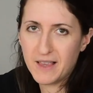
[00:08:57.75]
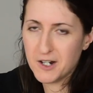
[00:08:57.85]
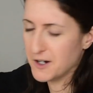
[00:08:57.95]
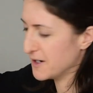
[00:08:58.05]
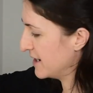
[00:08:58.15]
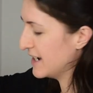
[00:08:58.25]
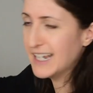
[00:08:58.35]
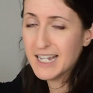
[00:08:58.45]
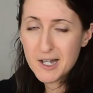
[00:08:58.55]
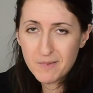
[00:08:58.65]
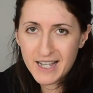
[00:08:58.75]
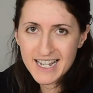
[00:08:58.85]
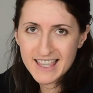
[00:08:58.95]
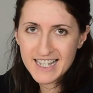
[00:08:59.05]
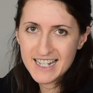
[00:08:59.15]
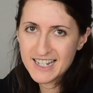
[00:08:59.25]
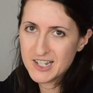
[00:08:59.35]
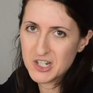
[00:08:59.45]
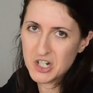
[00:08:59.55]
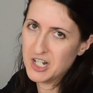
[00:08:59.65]
her knee up like
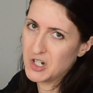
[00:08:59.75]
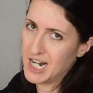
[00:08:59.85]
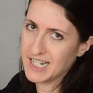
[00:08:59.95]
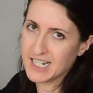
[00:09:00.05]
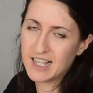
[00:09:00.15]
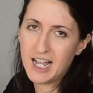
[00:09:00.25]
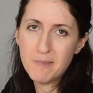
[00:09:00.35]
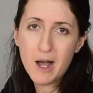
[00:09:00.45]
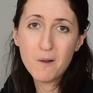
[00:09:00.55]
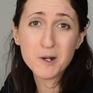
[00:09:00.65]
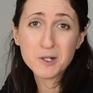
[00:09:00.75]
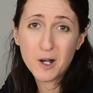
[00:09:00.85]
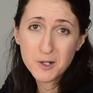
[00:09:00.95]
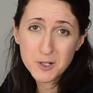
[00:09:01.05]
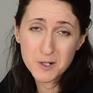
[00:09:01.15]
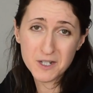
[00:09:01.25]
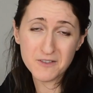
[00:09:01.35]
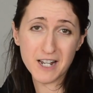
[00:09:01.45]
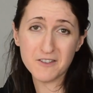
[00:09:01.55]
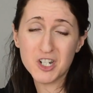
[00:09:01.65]
this, she tries to climb out, there's all sorts
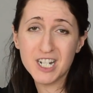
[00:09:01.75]
of stuff.